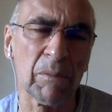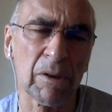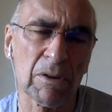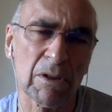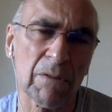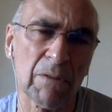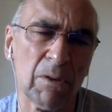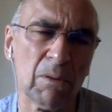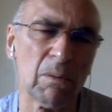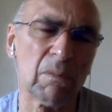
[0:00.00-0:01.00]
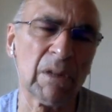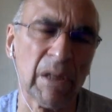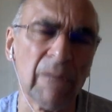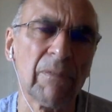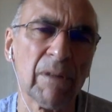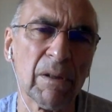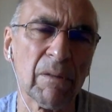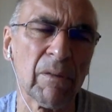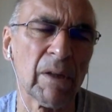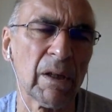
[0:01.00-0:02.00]
because if you deliver
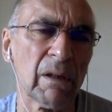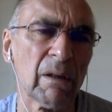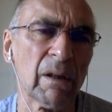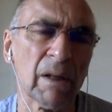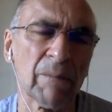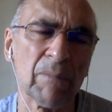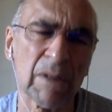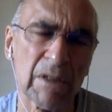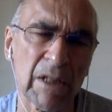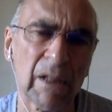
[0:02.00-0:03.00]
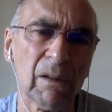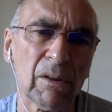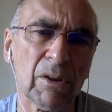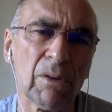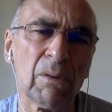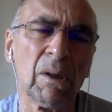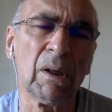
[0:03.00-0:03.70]
the deal, you